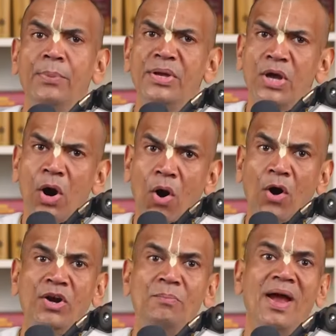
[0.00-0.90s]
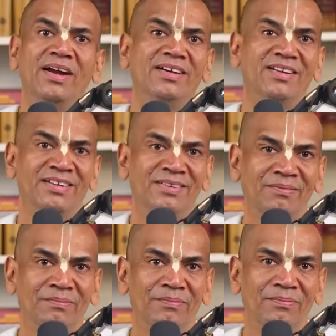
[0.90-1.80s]
beyond matter,
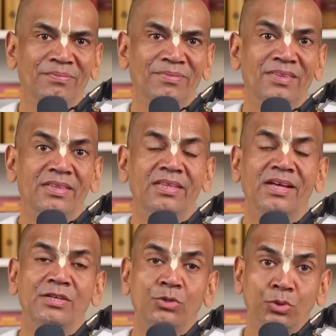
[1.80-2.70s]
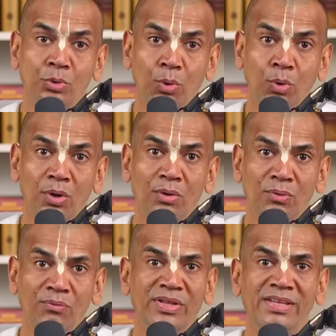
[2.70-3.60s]
the soul
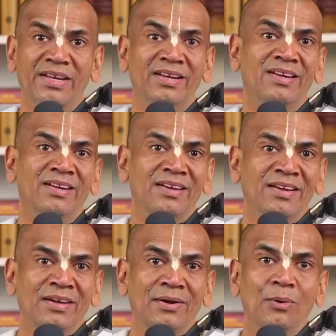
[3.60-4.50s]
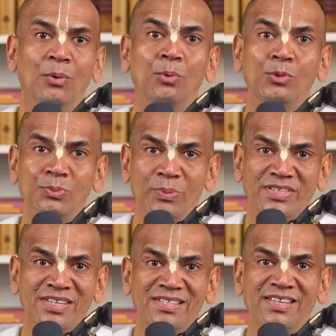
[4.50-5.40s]
within, whose
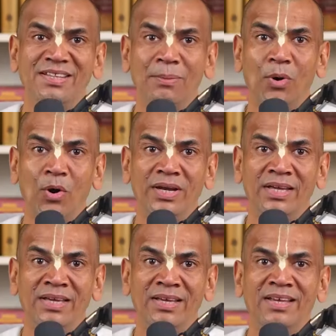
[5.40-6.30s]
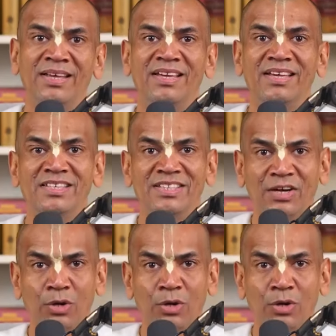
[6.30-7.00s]
presence in the body is the